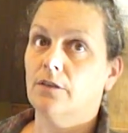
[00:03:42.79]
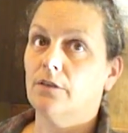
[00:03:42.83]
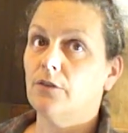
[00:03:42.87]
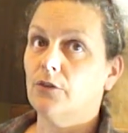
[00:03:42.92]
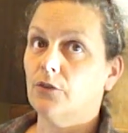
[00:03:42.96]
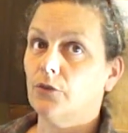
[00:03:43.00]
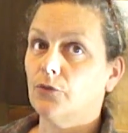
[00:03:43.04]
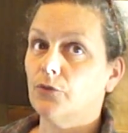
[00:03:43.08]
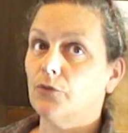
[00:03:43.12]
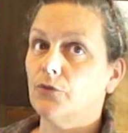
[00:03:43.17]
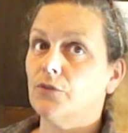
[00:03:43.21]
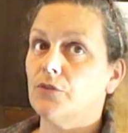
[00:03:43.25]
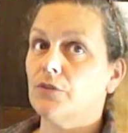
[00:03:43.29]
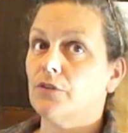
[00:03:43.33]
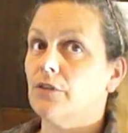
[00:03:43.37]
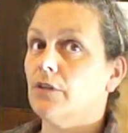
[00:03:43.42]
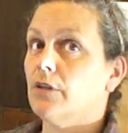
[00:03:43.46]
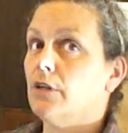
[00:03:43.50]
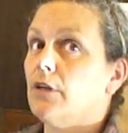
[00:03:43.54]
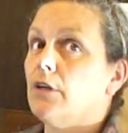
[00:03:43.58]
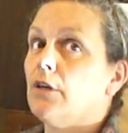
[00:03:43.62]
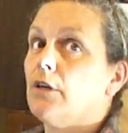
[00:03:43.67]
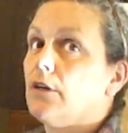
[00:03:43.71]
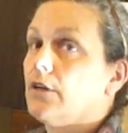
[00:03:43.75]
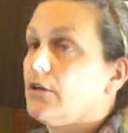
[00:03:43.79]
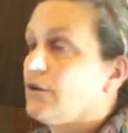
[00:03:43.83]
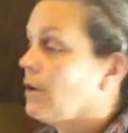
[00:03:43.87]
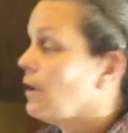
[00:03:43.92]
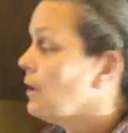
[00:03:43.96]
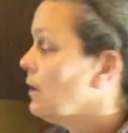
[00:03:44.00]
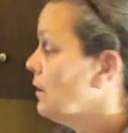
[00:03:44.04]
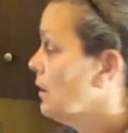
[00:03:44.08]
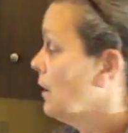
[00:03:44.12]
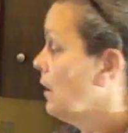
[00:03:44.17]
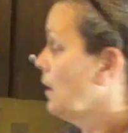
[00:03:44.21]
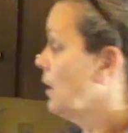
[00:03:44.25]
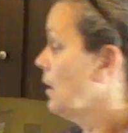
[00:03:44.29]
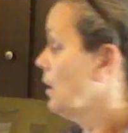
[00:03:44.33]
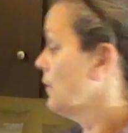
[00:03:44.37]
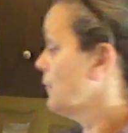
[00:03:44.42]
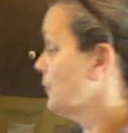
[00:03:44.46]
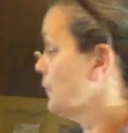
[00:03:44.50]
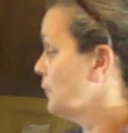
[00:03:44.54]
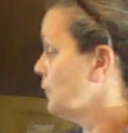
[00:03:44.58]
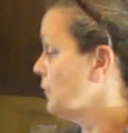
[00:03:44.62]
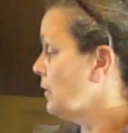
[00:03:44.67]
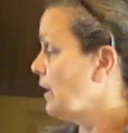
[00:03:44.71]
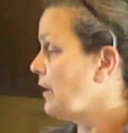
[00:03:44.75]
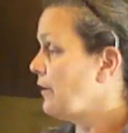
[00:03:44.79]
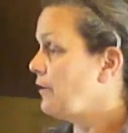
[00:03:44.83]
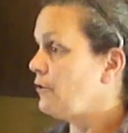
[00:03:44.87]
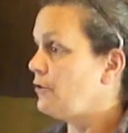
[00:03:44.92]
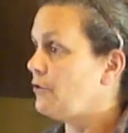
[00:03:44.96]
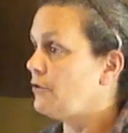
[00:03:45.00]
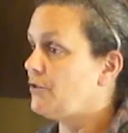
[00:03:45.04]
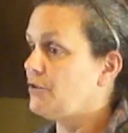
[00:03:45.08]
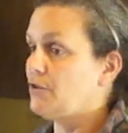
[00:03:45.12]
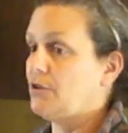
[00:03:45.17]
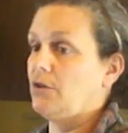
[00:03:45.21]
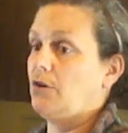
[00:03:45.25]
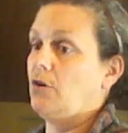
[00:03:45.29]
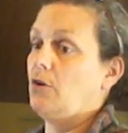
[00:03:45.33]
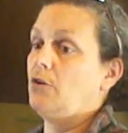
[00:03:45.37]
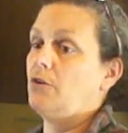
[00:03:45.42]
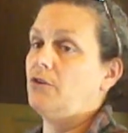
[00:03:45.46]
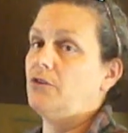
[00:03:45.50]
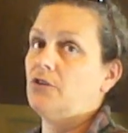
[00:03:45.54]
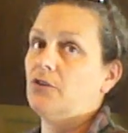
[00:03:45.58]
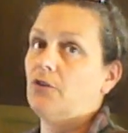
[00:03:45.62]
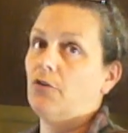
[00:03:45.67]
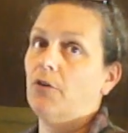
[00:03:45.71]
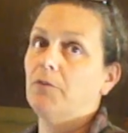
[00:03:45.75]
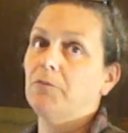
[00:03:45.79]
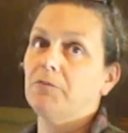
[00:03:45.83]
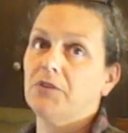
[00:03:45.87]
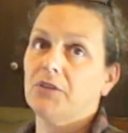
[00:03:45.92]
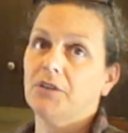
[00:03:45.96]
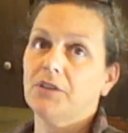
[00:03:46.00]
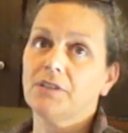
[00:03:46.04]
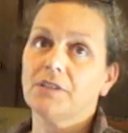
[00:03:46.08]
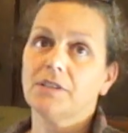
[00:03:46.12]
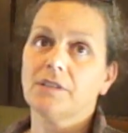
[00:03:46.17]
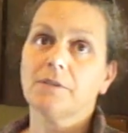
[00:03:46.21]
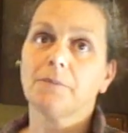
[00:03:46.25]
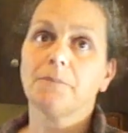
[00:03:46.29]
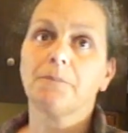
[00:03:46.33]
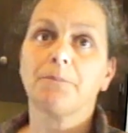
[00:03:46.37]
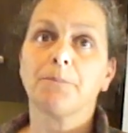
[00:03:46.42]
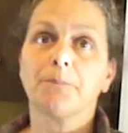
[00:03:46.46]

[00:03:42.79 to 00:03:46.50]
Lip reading: Those fruit leathers are scrumptious.